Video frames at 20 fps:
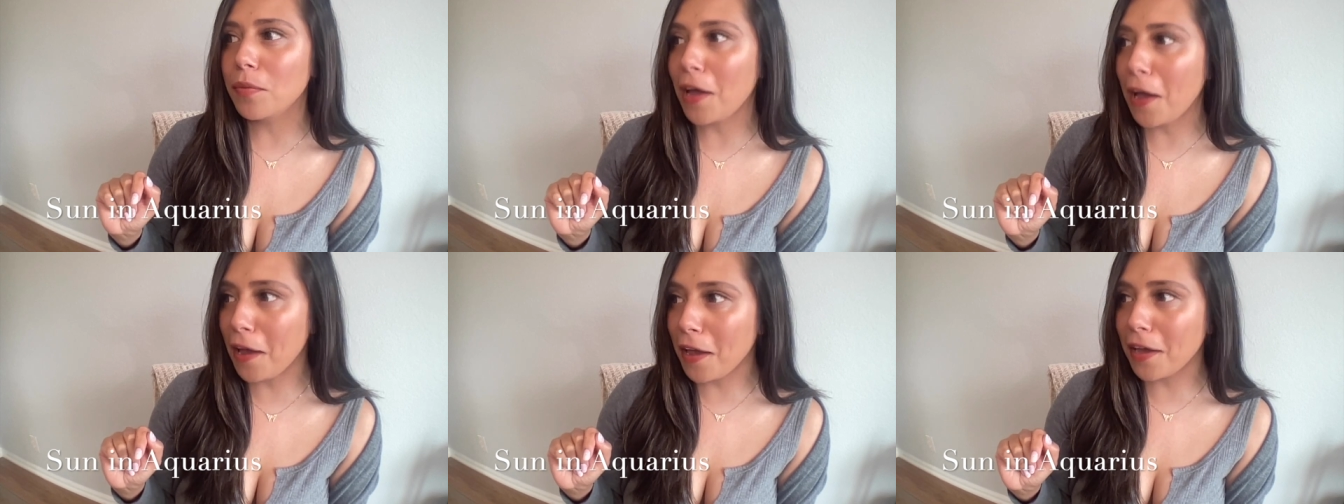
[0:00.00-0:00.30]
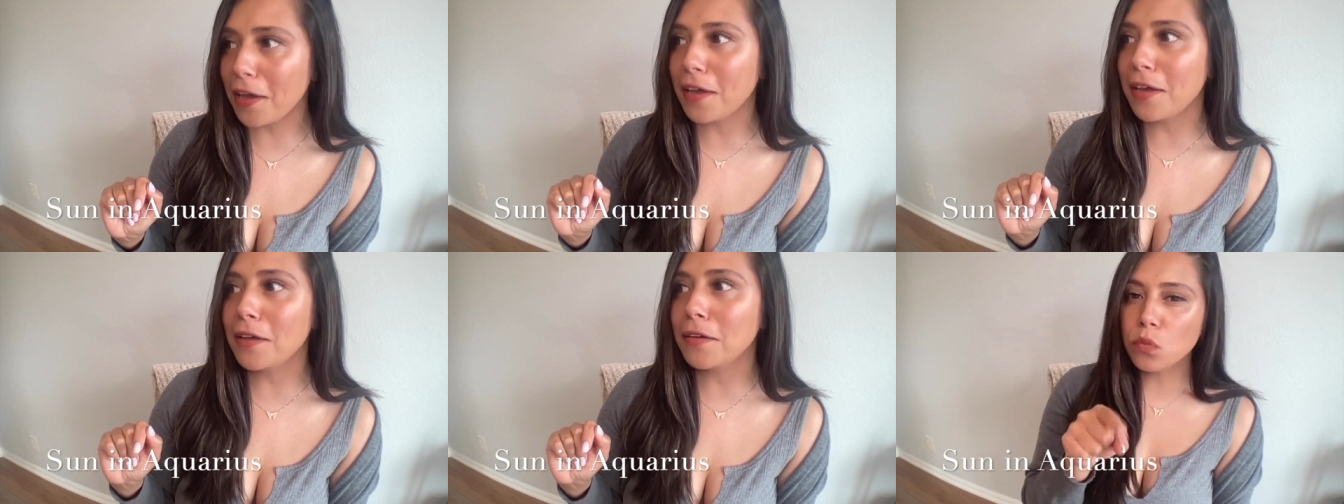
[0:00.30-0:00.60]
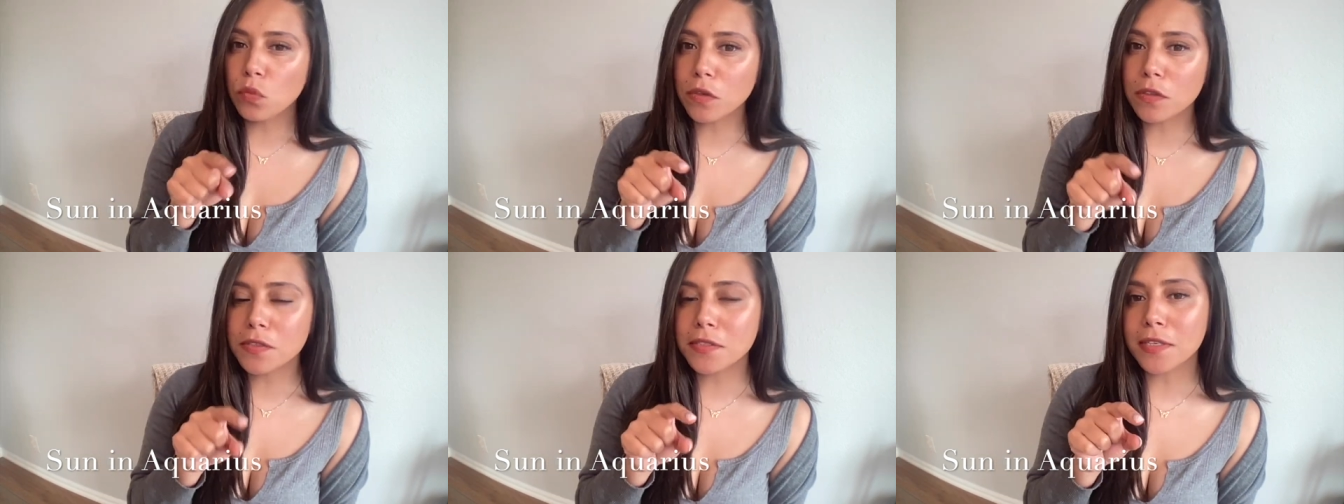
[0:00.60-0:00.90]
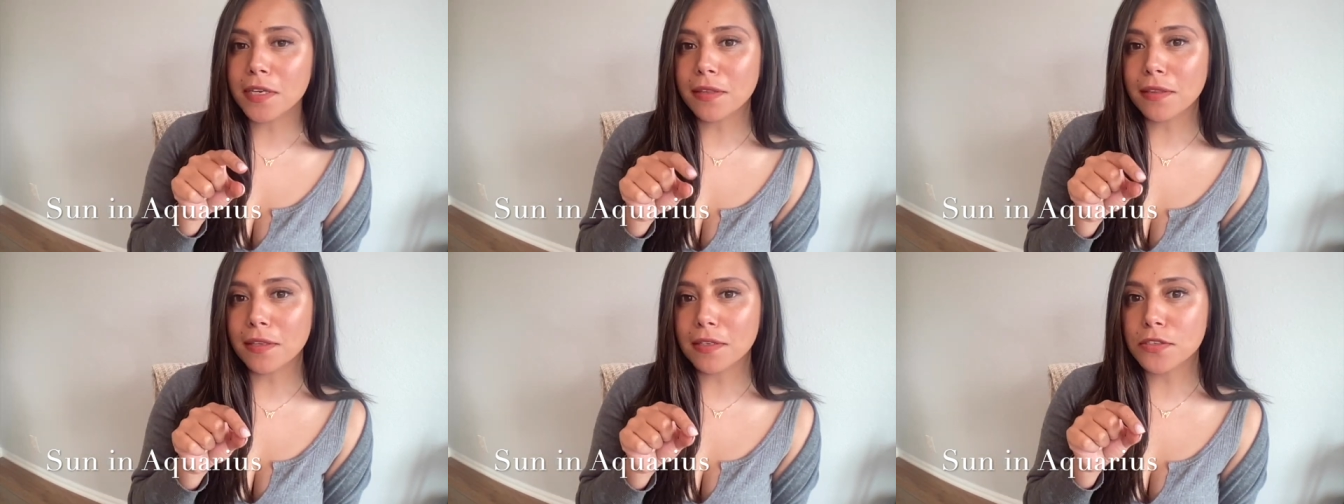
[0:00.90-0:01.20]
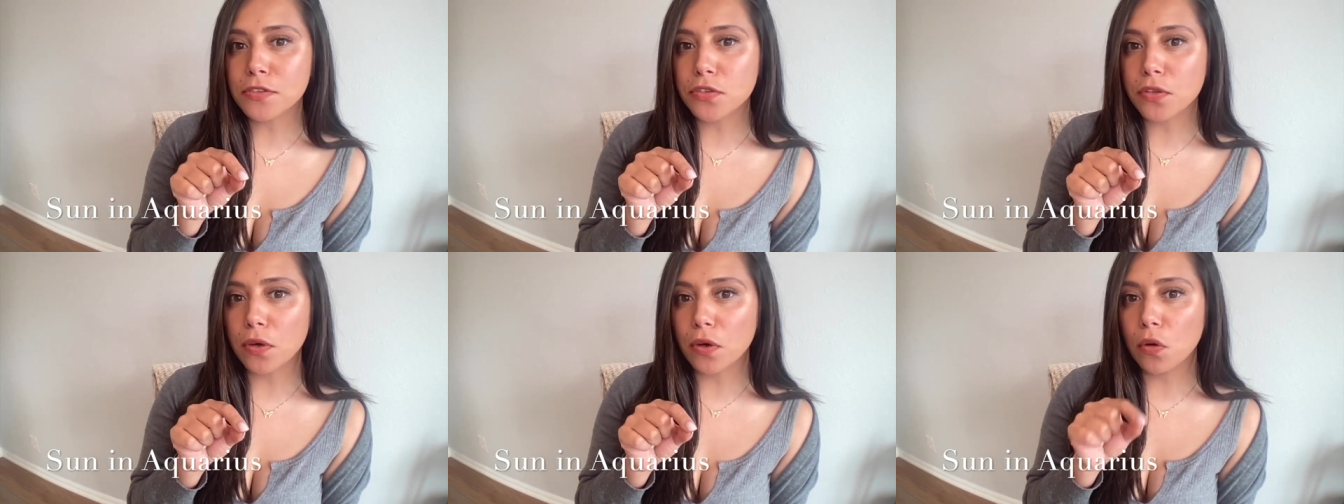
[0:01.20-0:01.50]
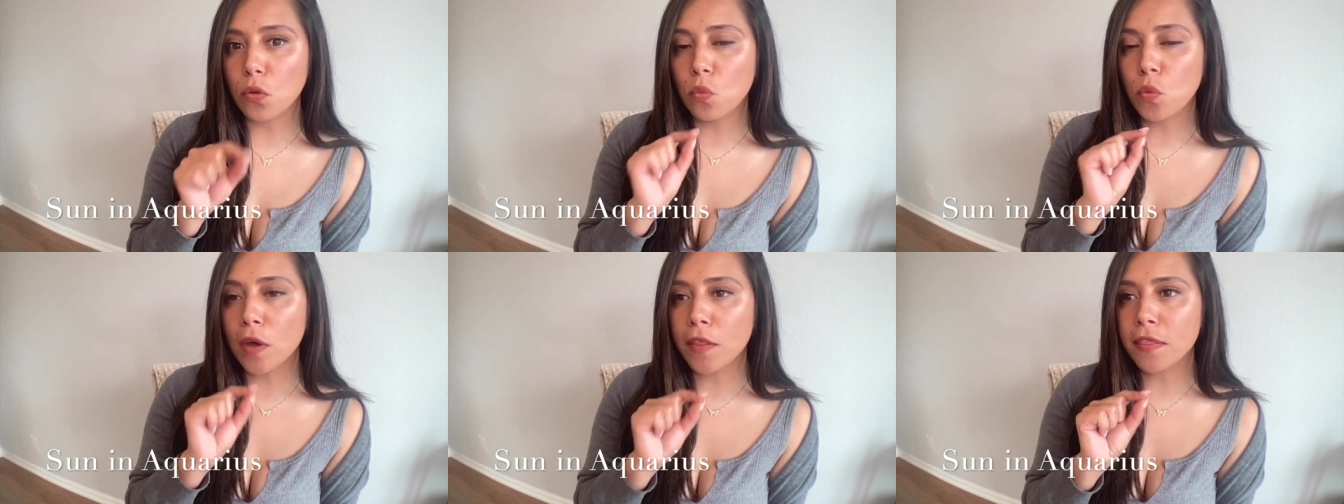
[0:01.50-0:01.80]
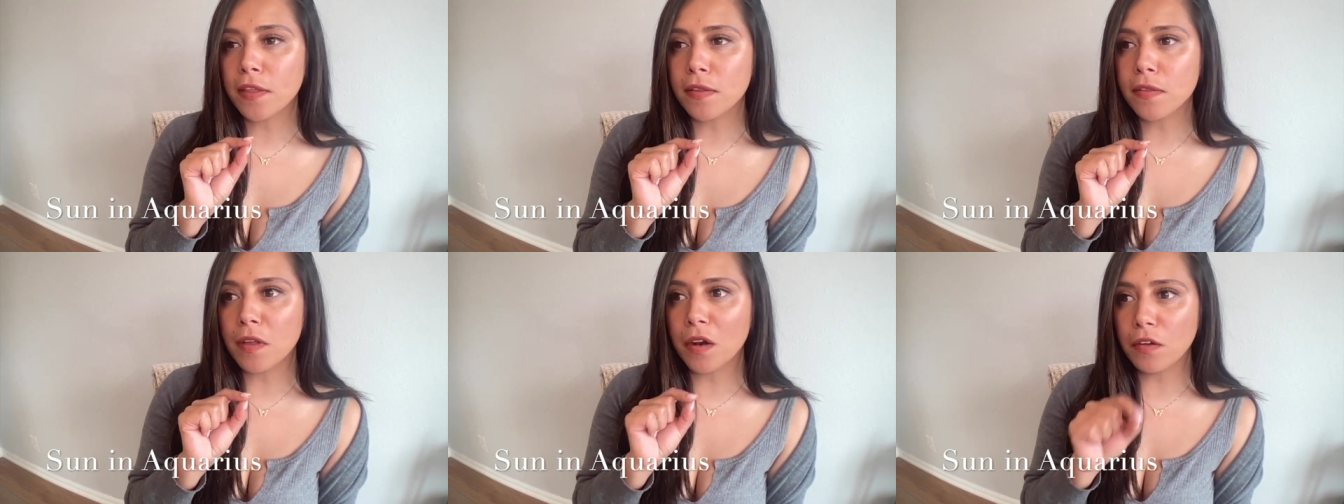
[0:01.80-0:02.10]
Bye. I will say this though. One
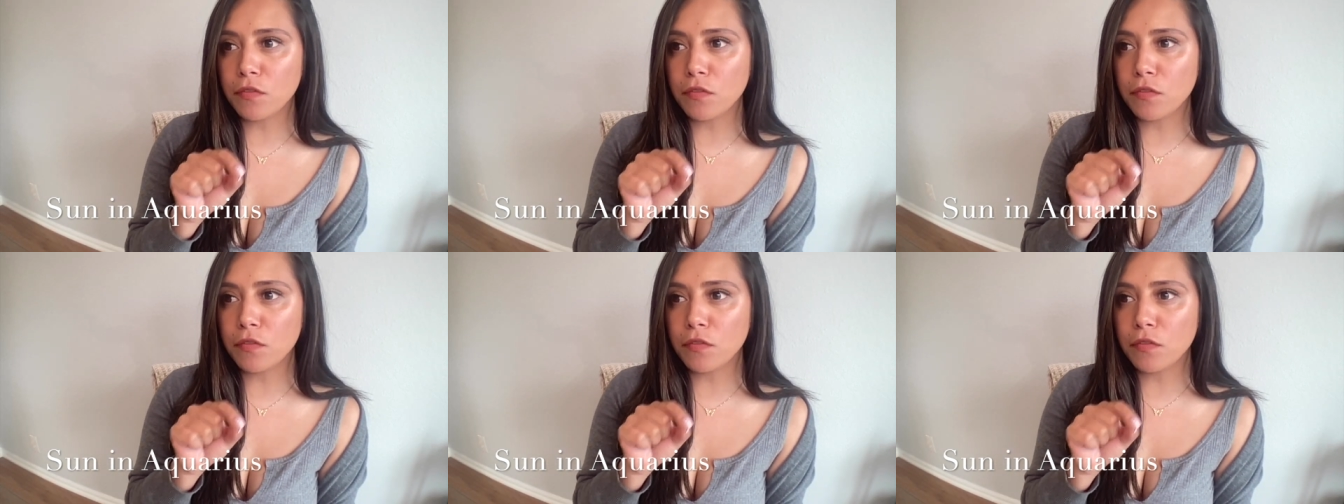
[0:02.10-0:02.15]
thing that